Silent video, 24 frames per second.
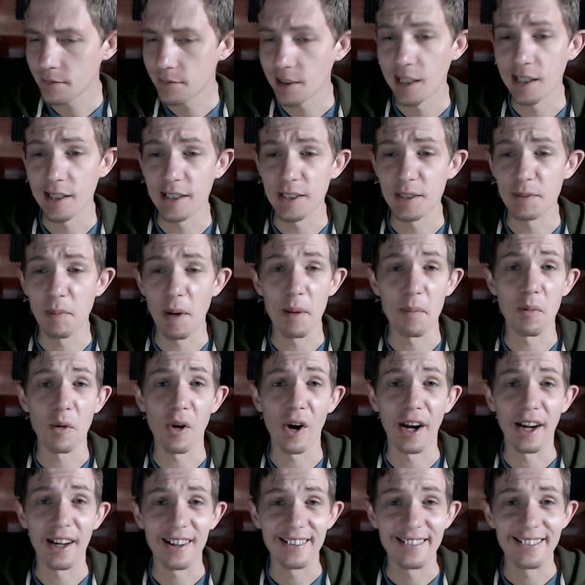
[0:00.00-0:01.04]
At least my
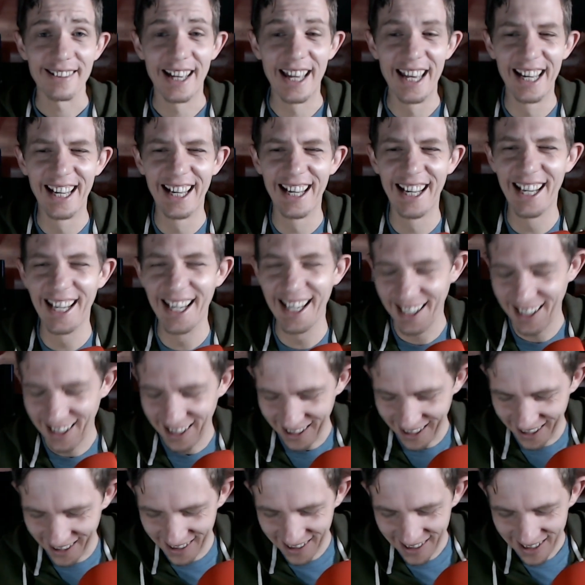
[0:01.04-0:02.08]
break.
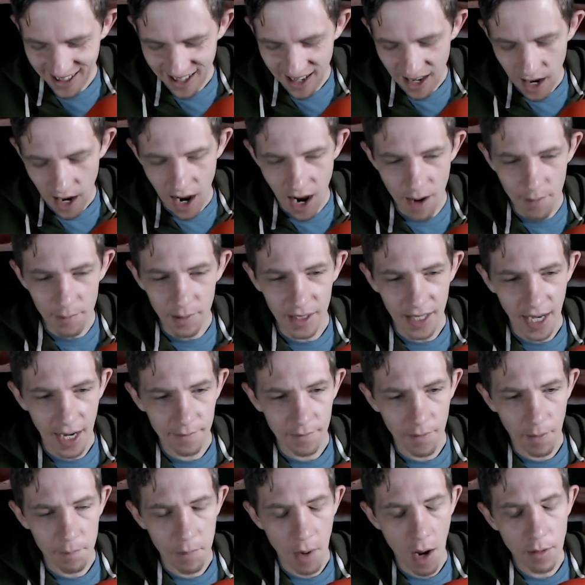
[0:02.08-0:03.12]
uh, but I,
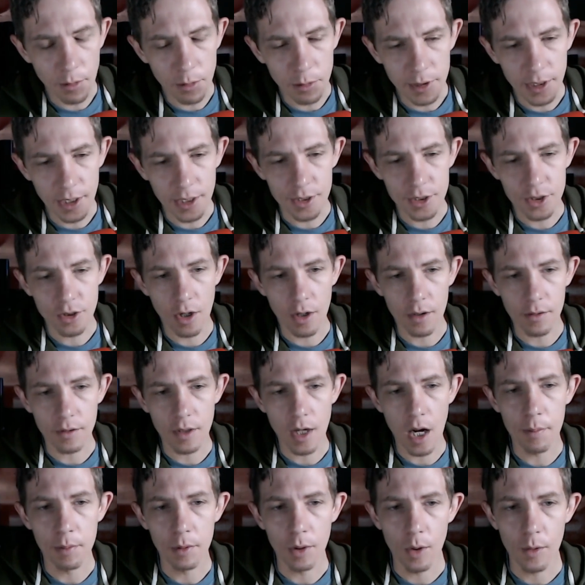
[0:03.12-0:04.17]
I'm probably going to start
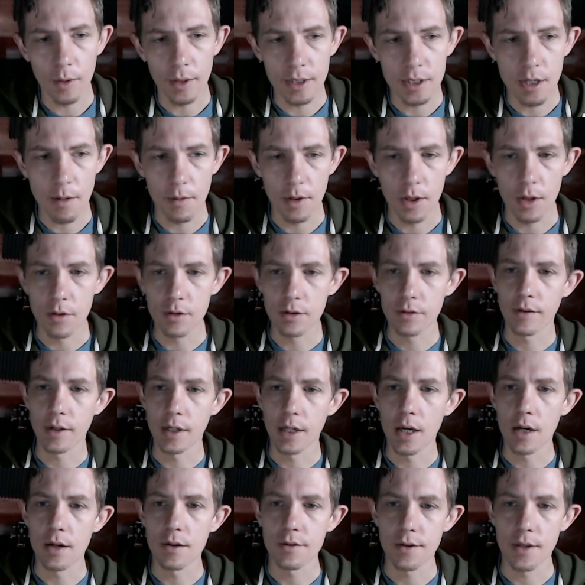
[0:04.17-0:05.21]
uploading some of those
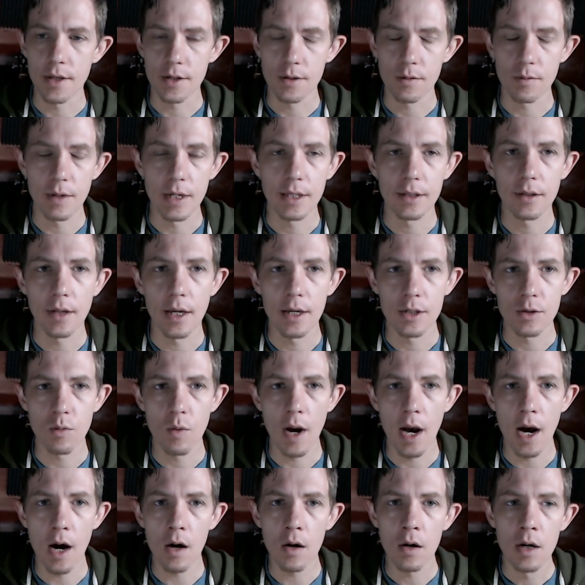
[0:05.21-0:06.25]
videos this week as
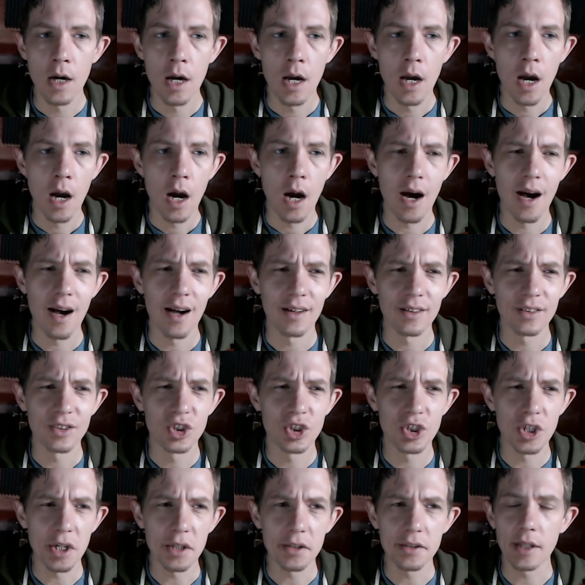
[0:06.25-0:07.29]
well, uh,
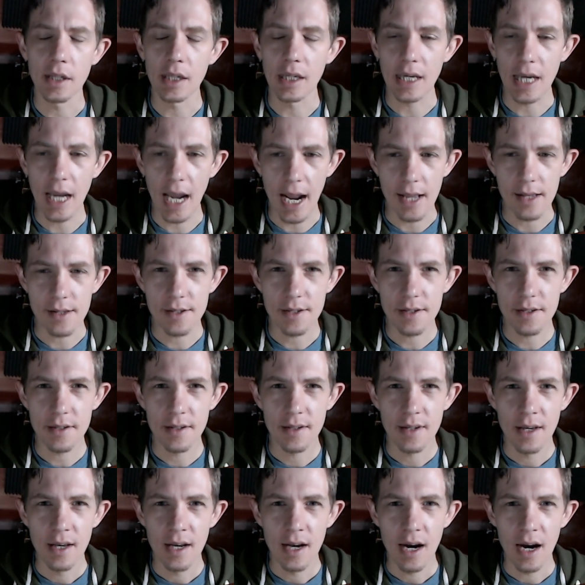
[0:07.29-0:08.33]
just in case.
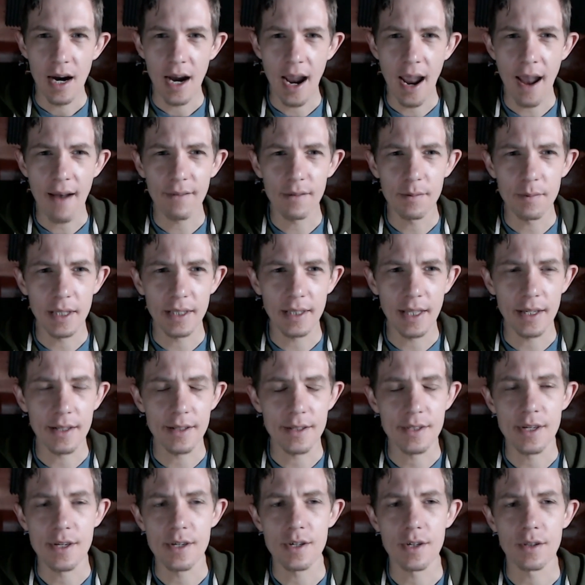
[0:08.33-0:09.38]
I haven't made that
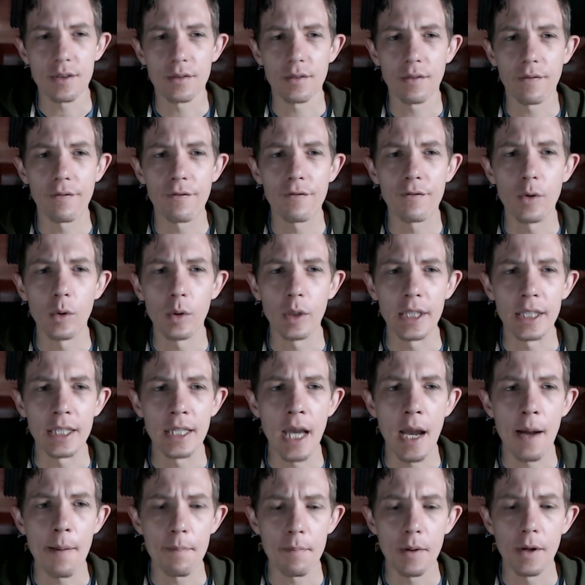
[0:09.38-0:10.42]
decision fully
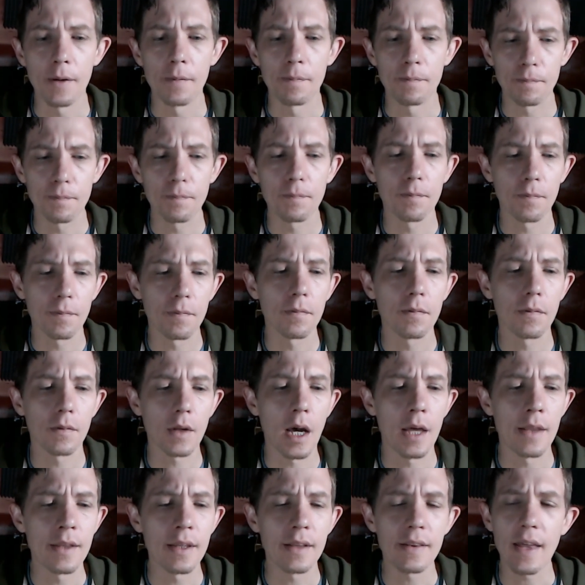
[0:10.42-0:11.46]
yet, but
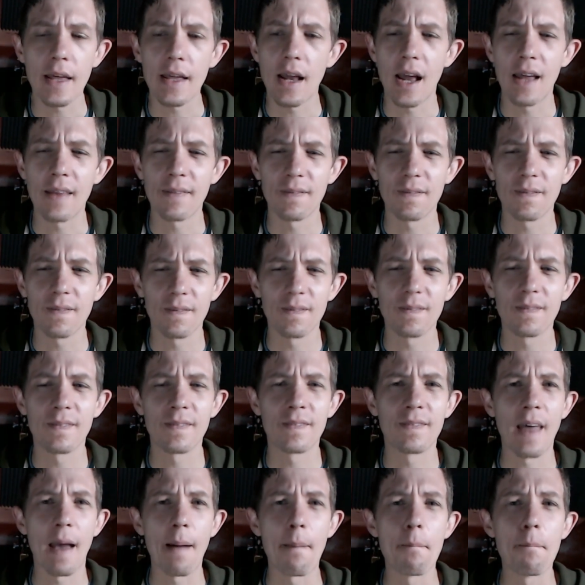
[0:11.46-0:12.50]
I think that I,
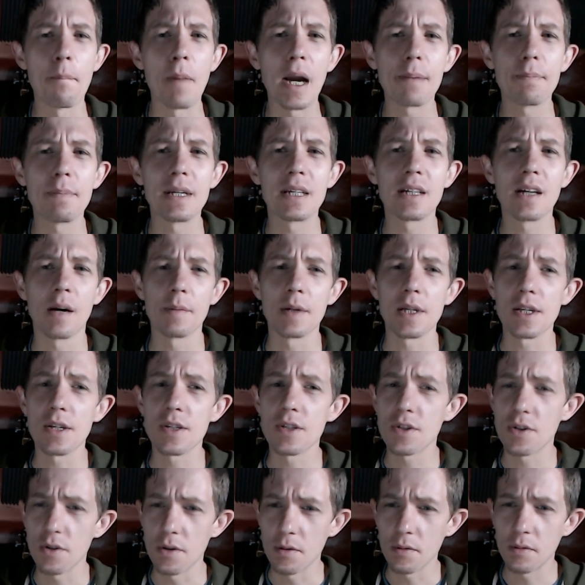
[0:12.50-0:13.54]
that might be coming
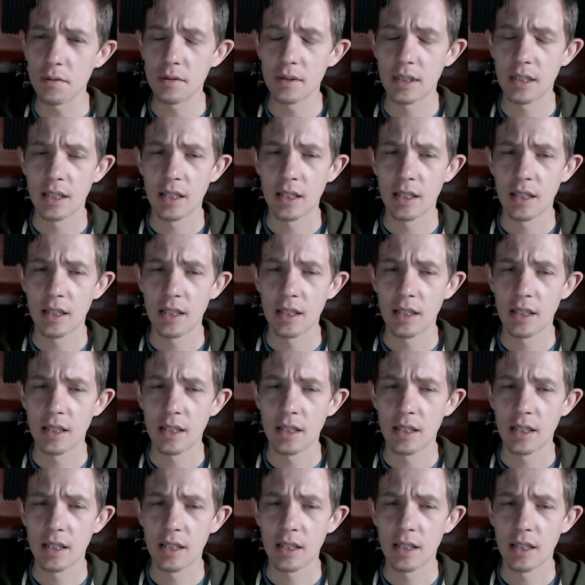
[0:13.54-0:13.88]
soon.